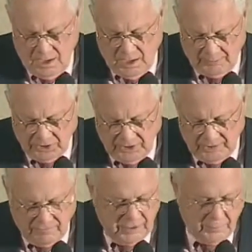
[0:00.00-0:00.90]
I'm telling
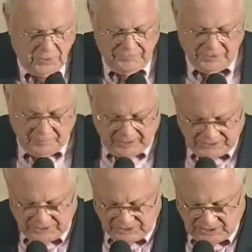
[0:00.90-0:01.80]
you very briefly
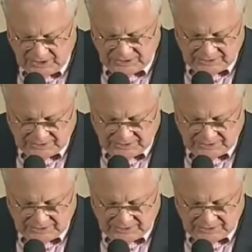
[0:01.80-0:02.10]
about this case.